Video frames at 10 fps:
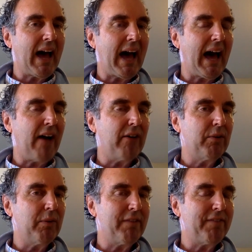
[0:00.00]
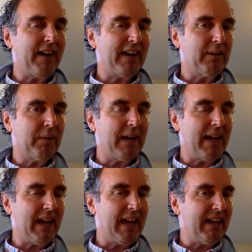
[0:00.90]
how do we find a
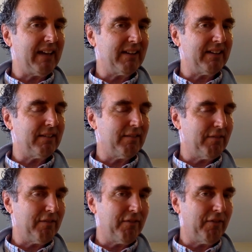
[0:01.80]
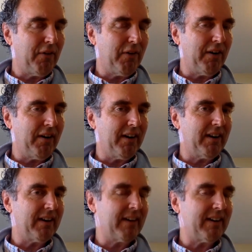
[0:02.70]
way
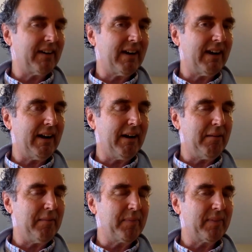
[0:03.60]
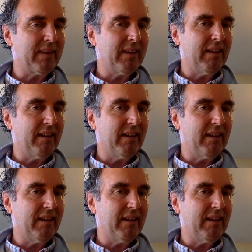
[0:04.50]
for um,